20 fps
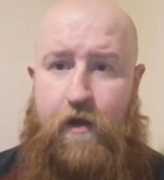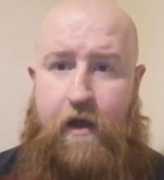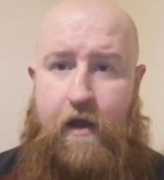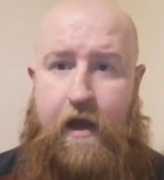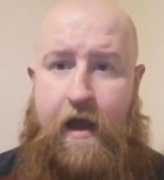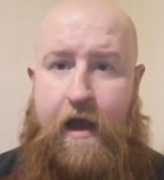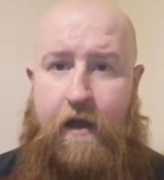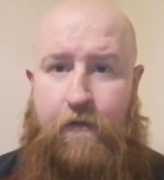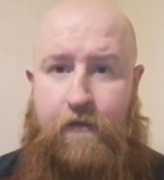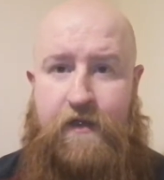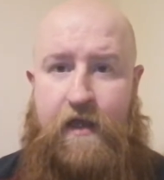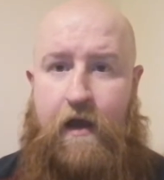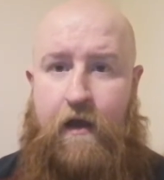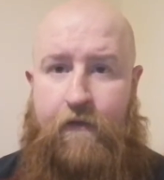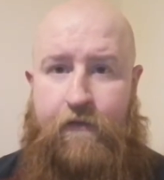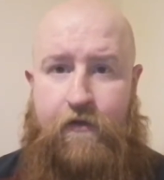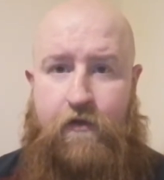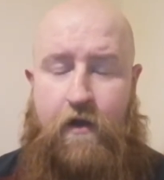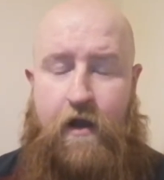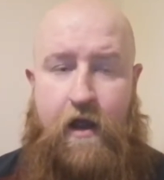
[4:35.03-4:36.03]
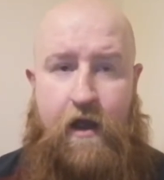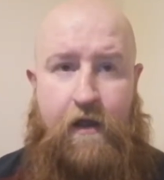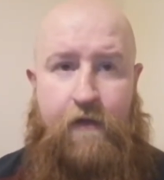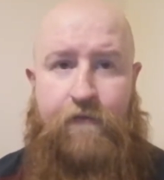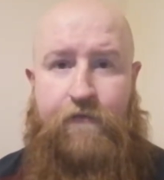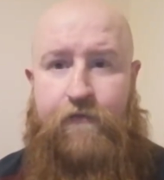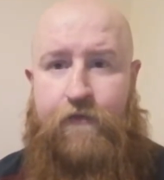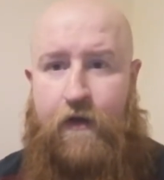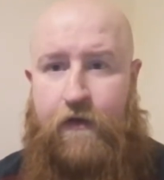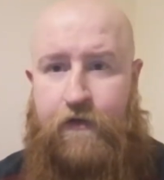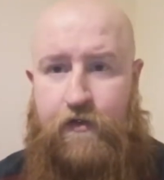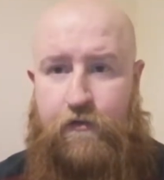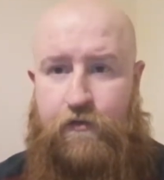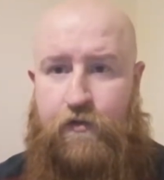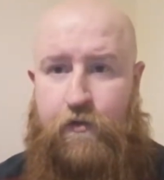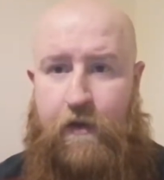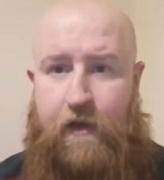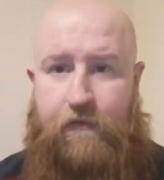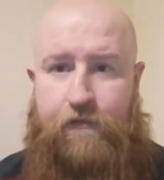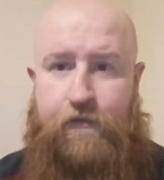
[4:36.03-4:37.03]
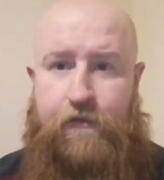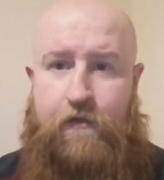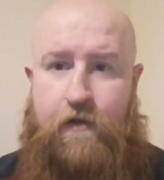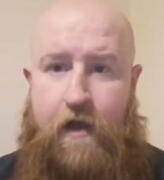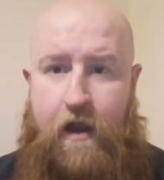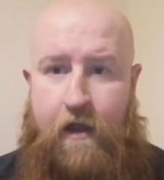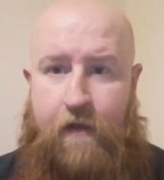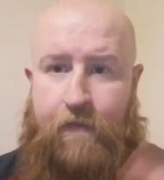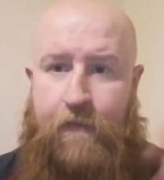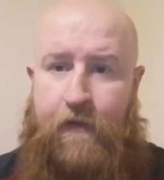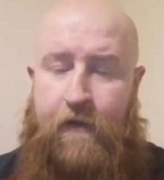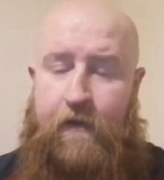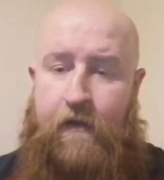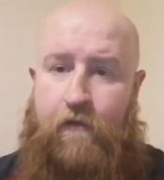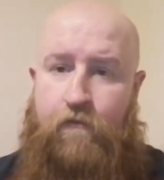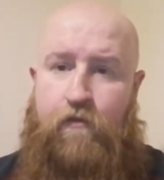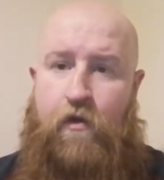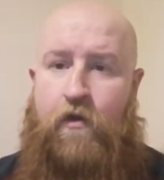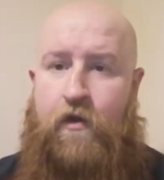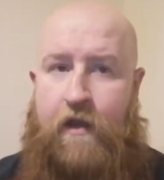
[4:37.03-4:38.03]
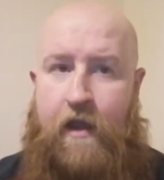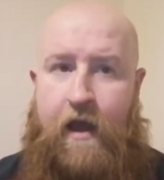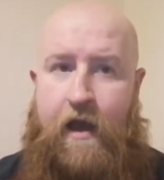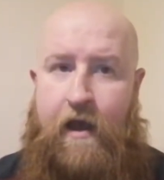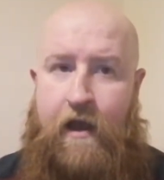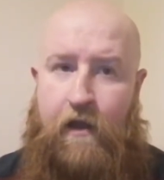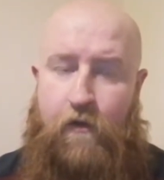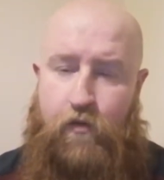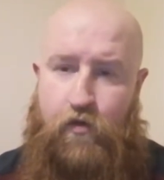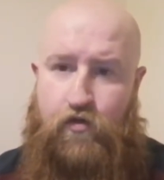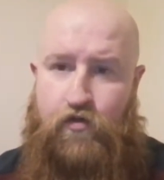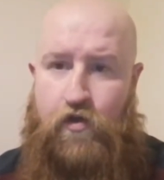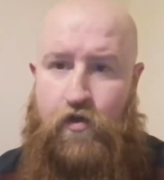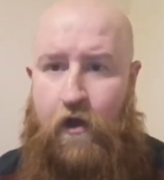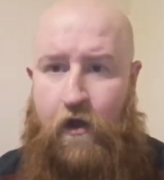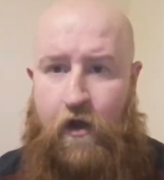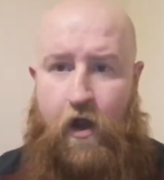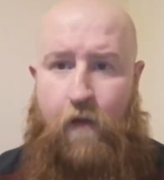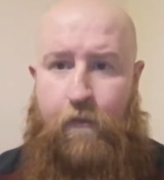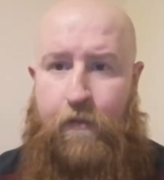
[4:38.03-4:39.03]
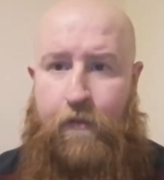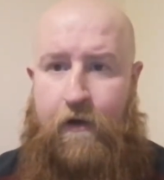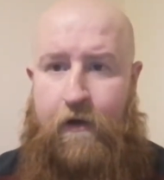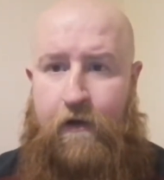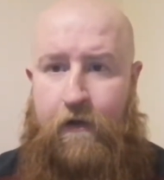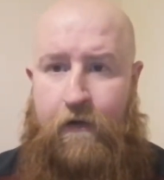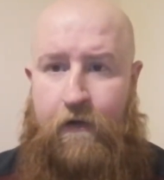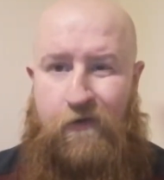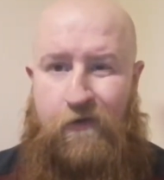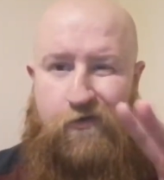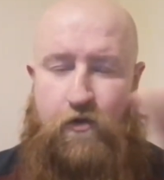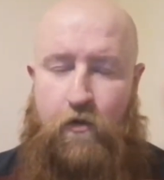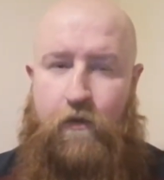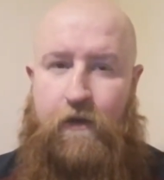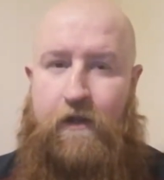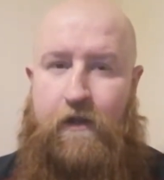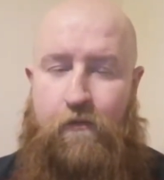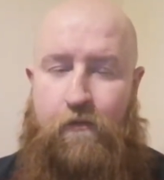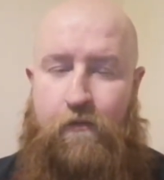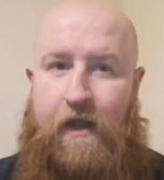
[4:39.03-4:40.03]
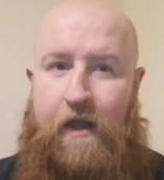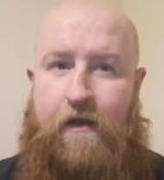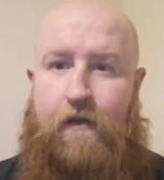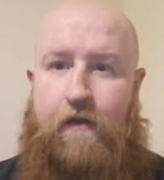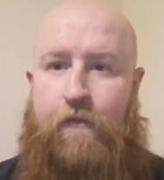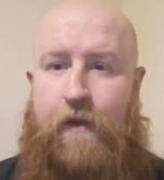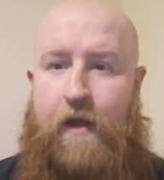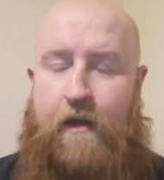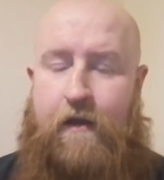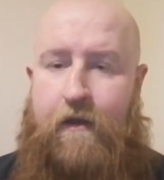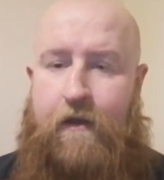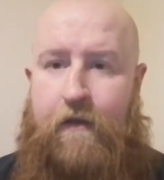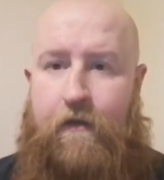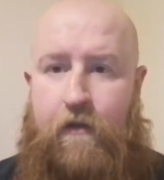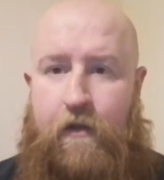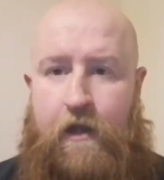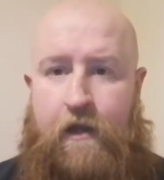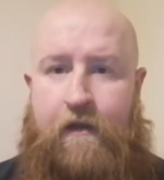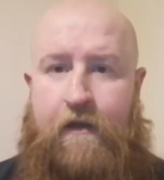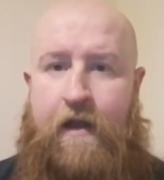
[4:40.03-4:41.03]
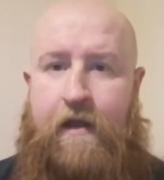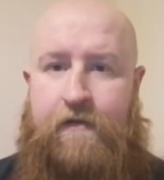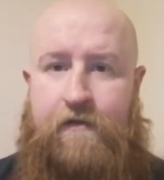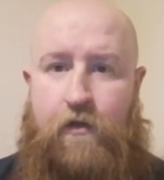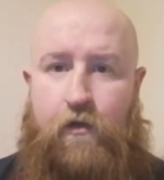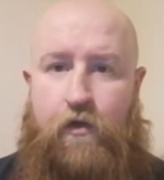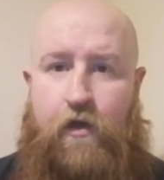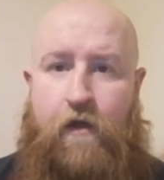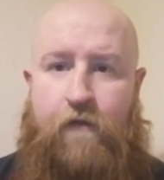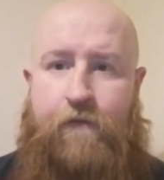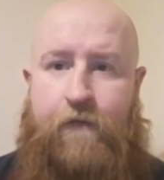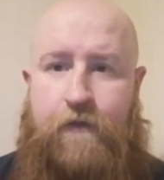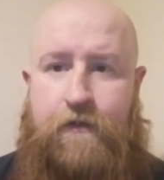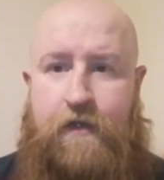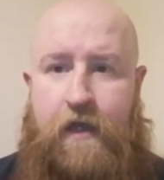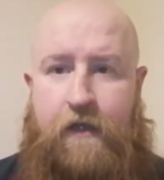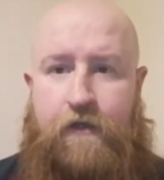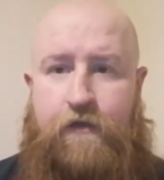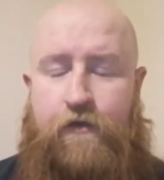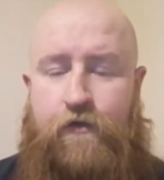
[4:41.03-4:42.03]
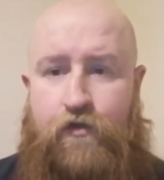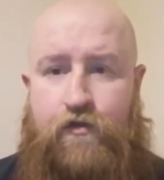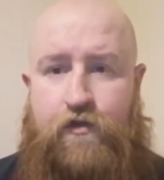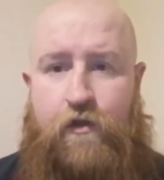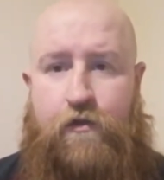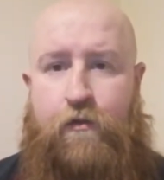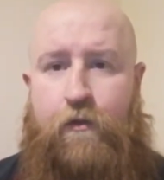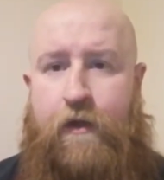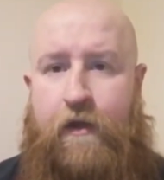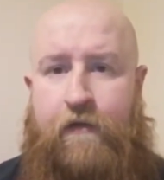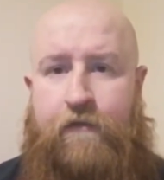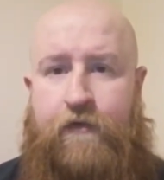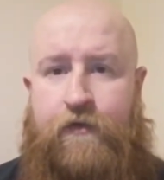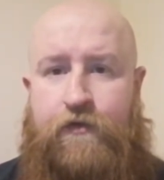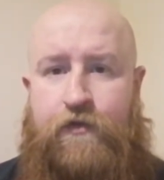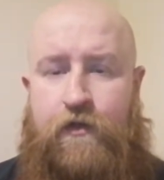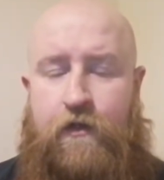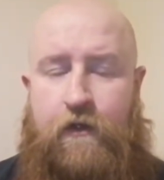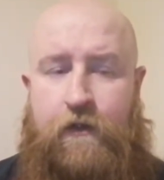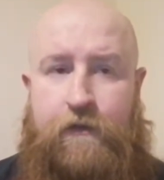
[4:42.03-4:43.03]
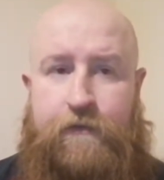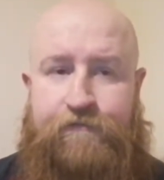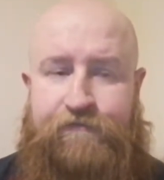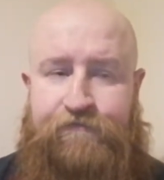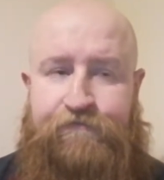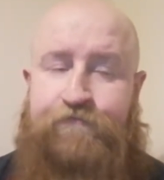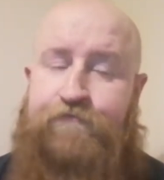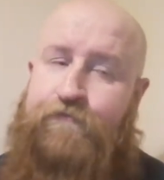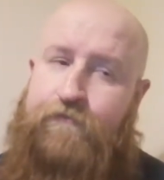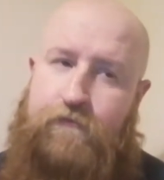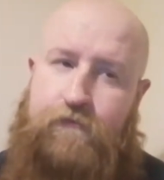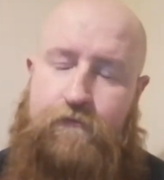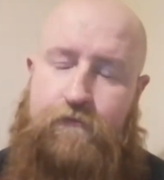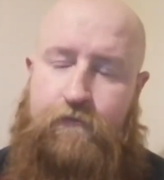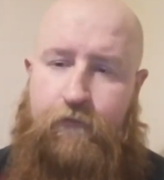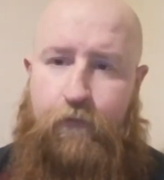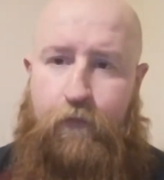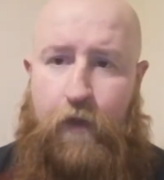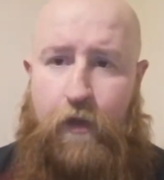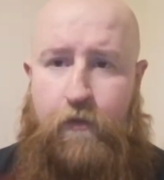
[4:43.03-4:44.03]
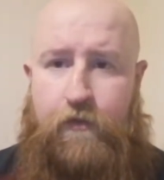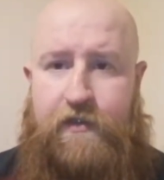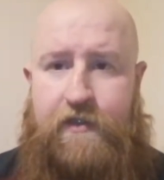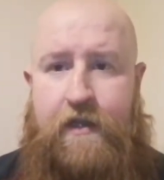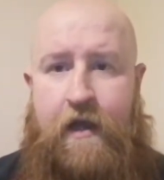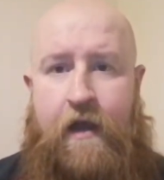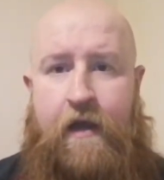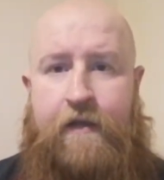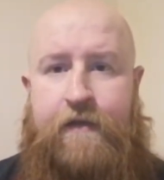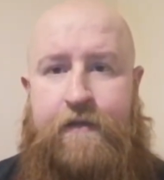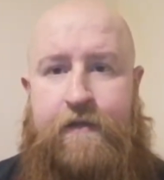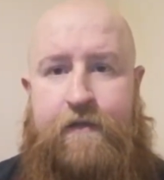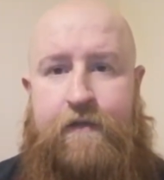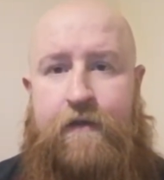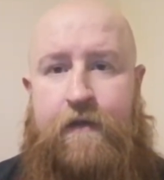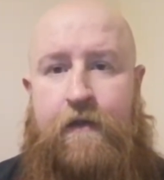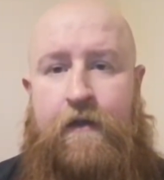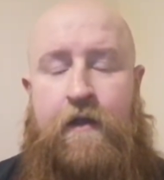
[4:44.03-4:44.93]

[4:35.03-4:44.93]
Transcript: I was out of crime. Frenchie was away from crime. Rod Carter was not a copper, so we we had a we had a we had a nice little conversation, just the three of us. It was nice.